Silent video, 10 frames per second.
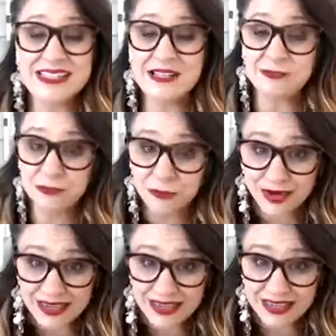Is it
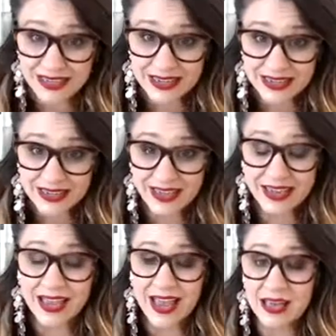free,
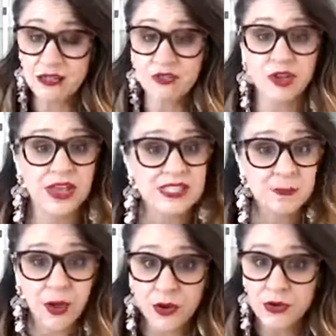okay, through guest
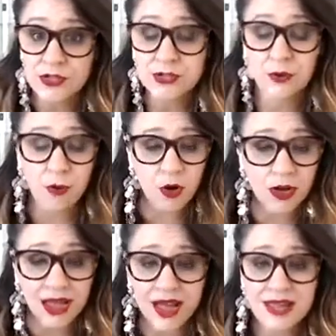posts or
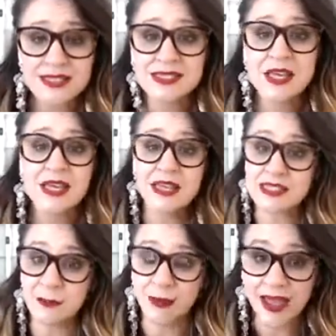podcasts?
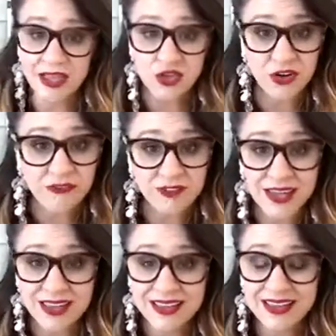Is it paid
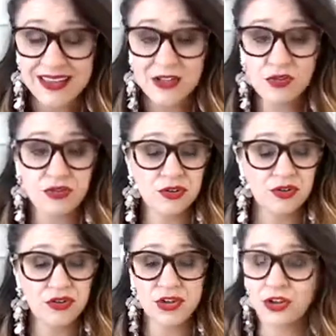traffic
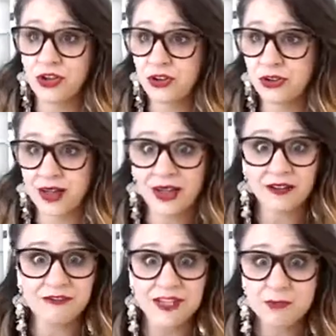through, you know,
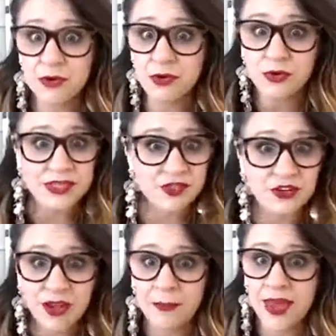Facebook or
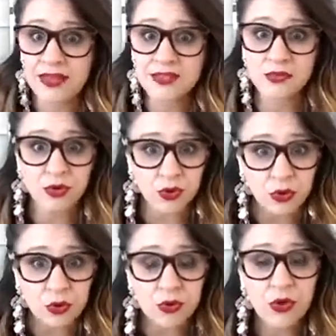Instagram ads or
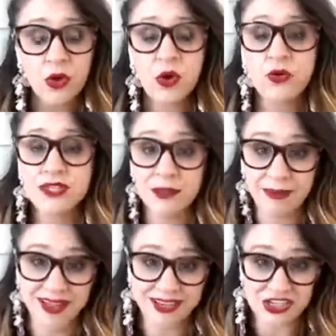Google? Or is it
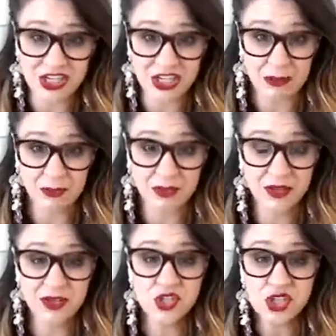partnership?
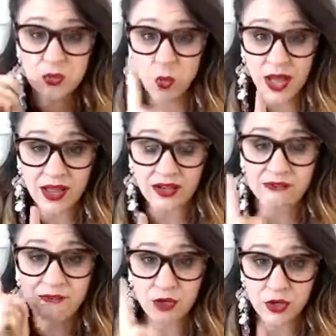Just
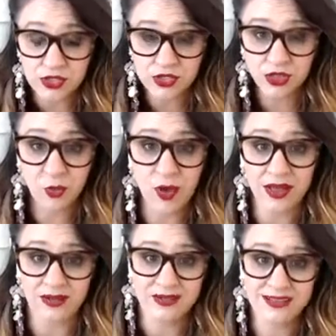1, focus on the
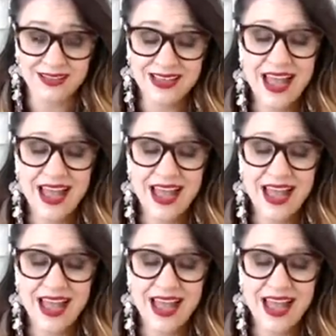1.